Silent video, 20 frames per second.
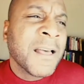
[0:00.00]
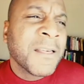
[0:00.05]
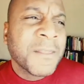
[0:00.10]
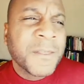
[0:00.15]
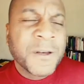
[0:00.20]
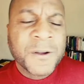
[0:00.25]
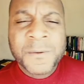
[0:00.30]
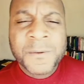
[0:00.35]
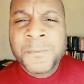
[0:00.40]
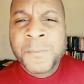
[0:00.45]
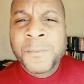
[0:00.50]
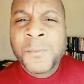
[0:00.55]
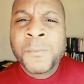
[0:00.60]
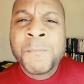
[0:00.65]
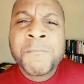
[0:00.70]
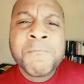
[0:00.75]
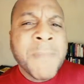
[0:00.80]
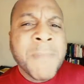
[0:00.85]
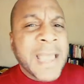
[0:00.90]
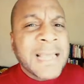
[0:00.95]
the
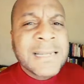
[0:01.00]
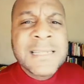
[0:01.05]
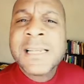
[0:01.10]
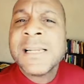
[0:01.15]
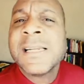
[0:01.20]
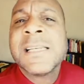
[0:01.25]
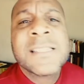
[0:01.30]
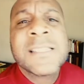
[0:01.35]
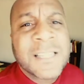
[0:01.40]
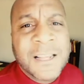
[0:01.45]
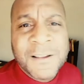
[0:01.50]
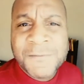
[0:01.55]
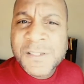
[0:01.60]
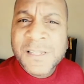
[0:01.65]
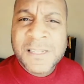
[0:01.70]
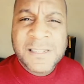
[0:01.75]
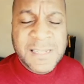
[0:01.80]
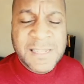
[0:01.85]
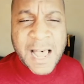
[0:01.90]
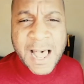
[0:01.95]
maintenance of
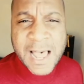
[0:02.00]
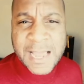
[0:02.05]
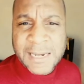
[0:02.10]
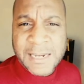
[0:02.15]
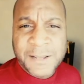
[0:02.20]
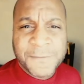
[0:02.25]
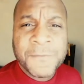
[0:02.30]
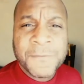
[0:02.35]
society,